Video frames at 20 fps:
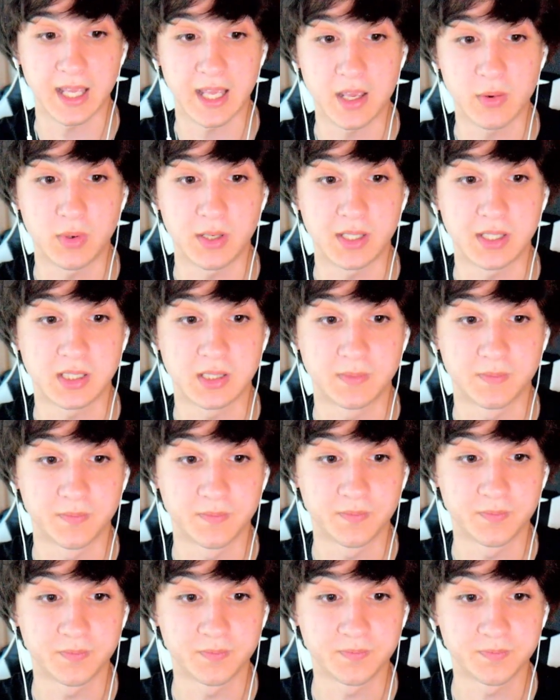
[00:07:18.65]
it was
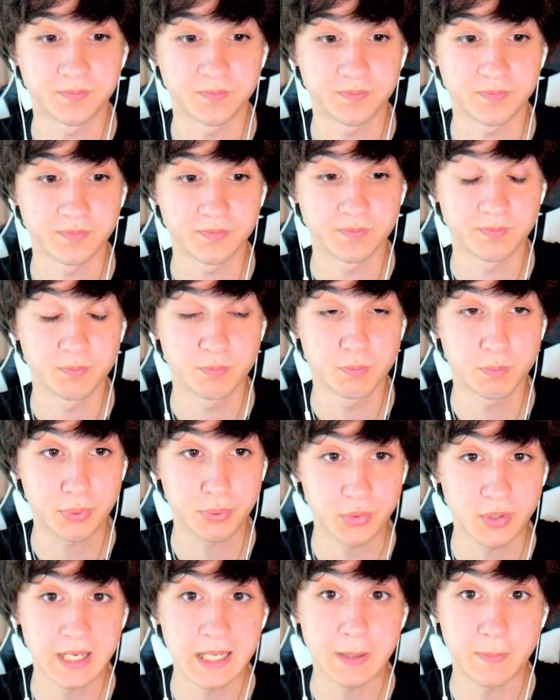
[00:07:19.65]

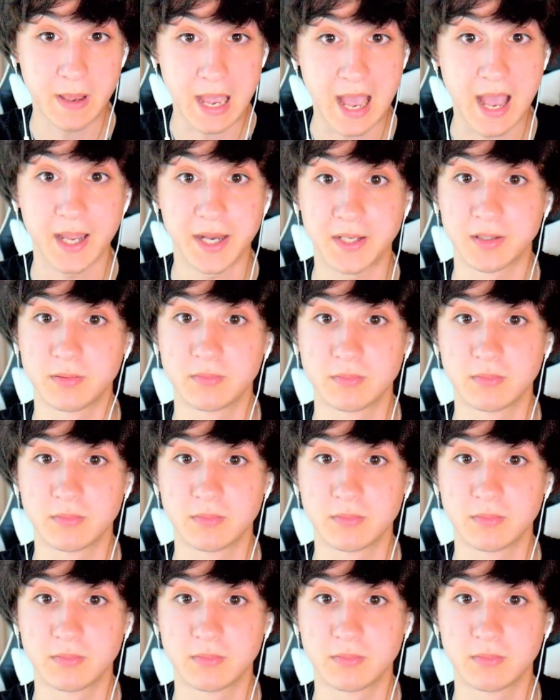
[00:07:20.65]
pretty bad.